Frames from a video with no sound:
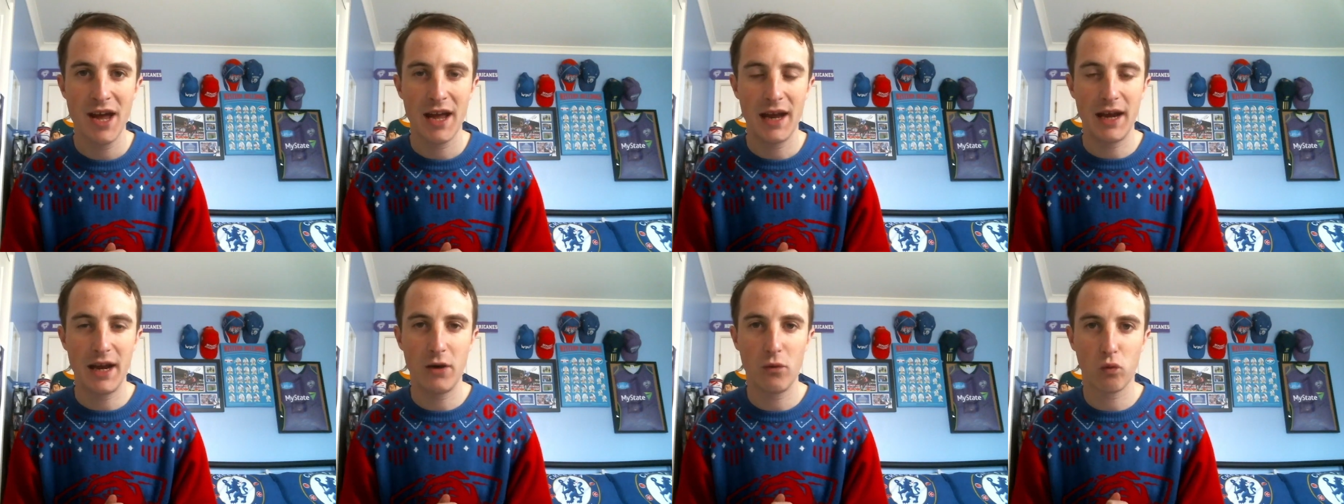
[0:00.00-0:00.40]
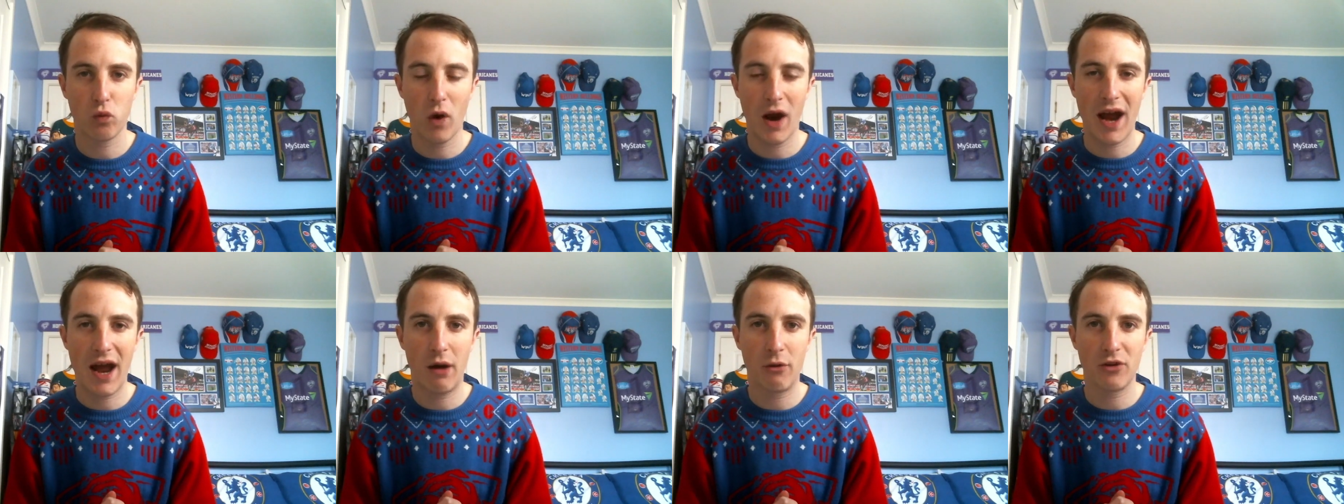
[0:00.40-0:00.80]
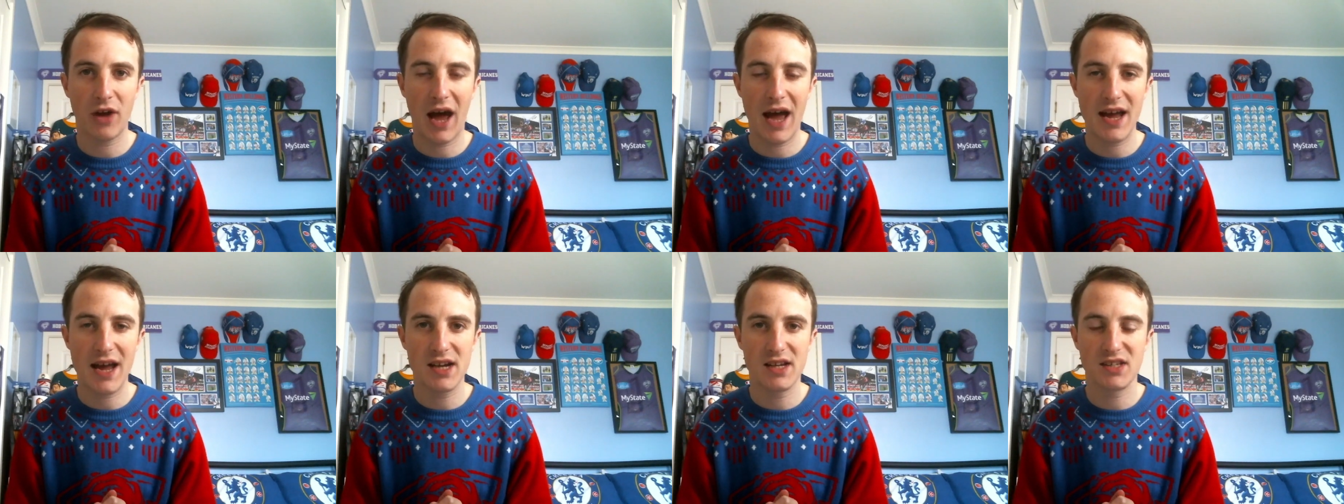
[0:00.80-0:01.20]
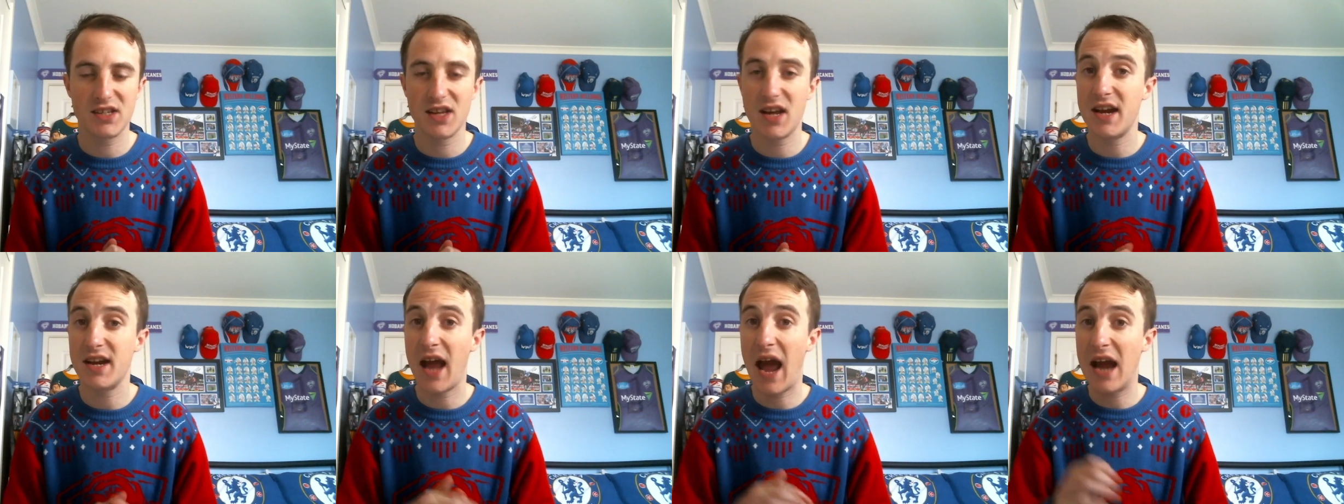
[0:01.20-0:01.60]
in round
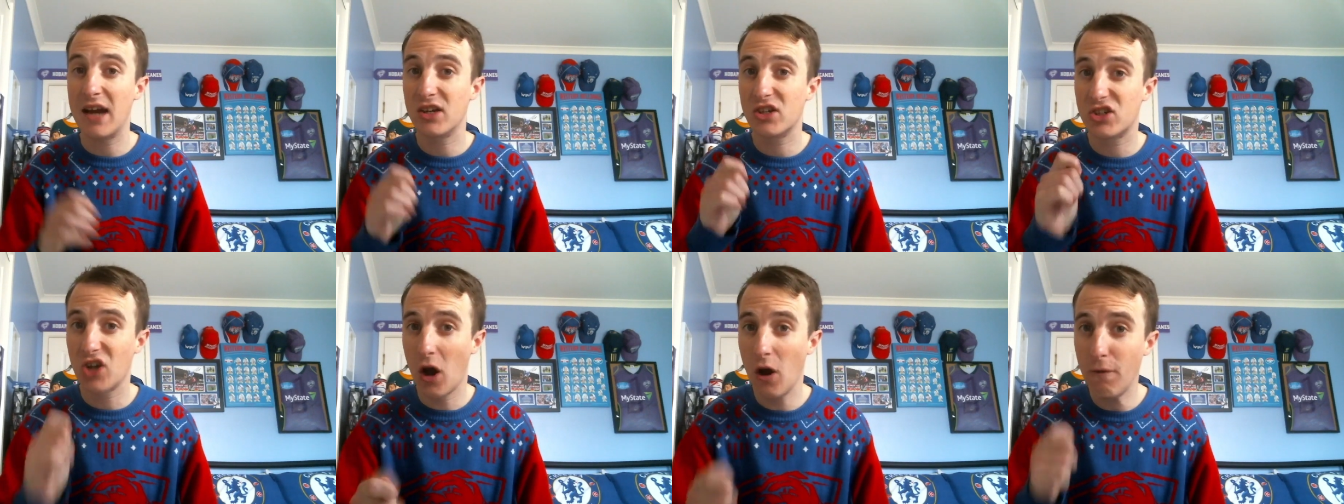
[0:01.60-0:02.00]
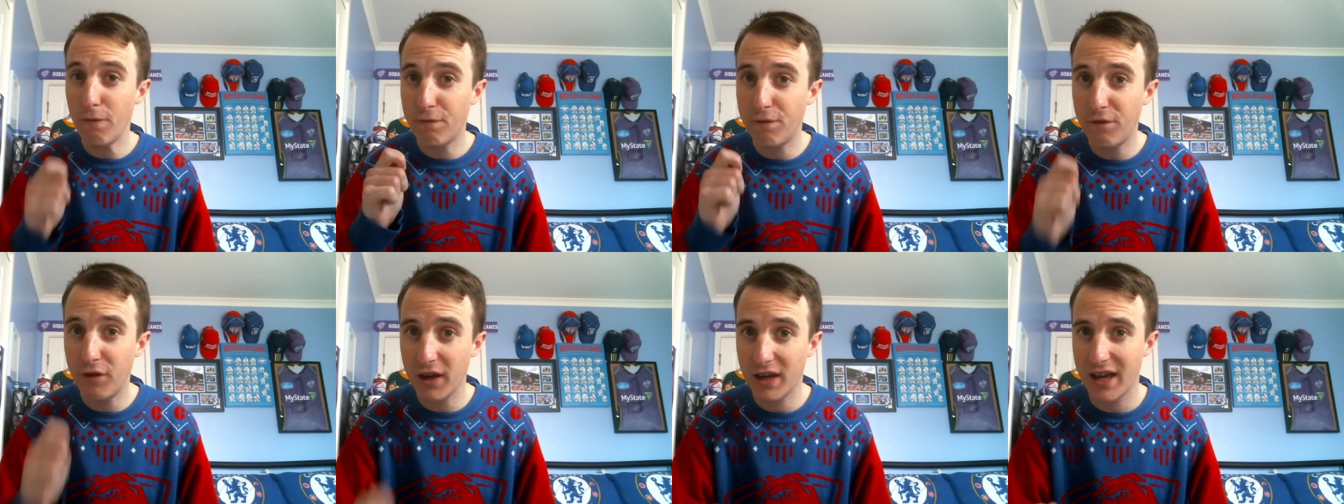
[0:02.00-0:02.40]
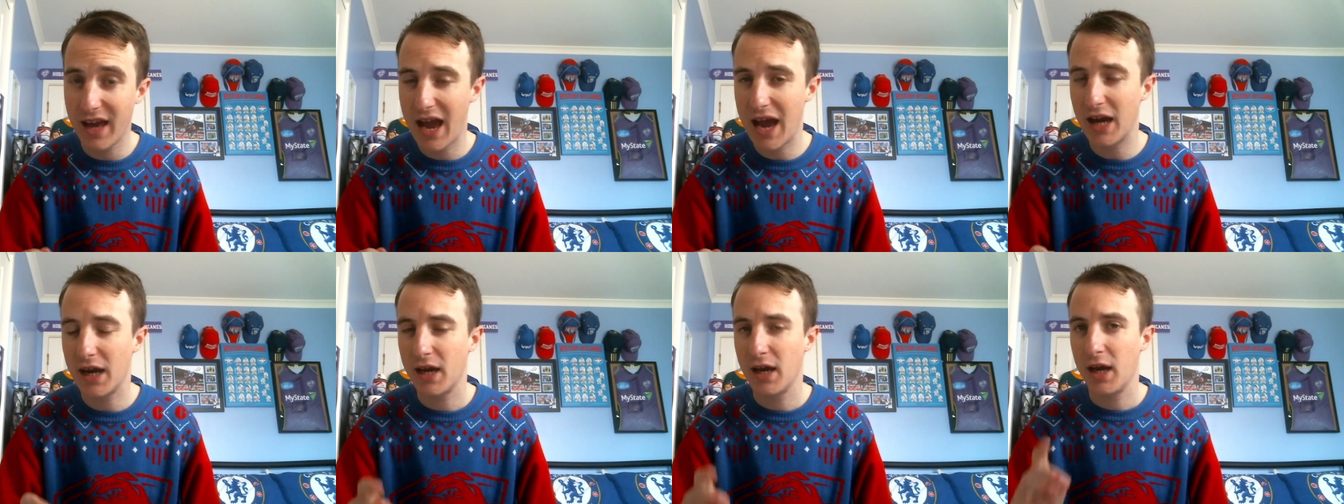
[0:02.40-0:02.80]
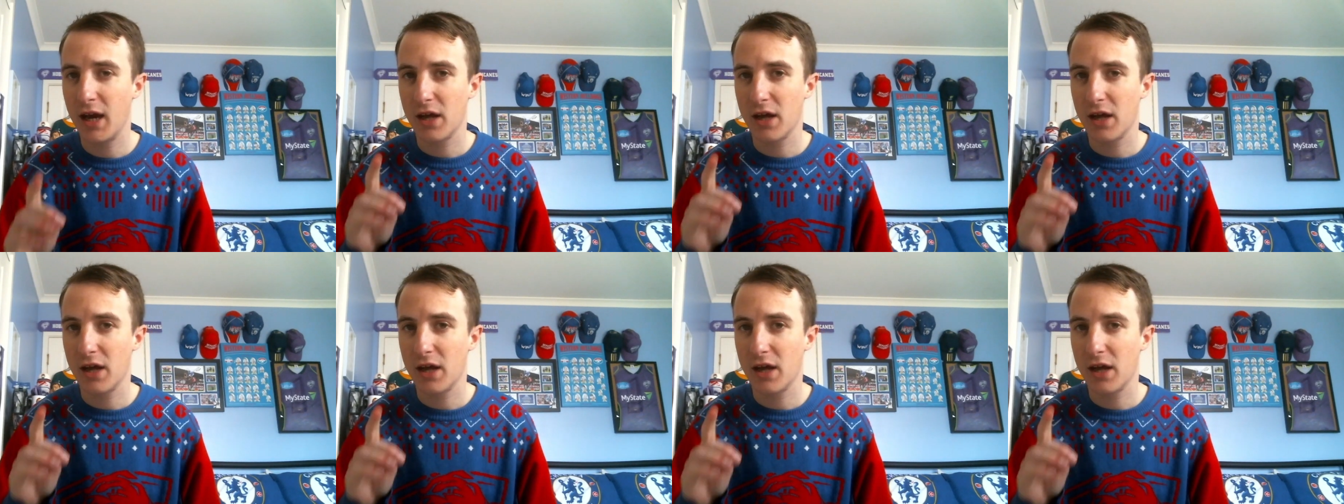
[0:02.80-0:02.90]
18. And don't forget,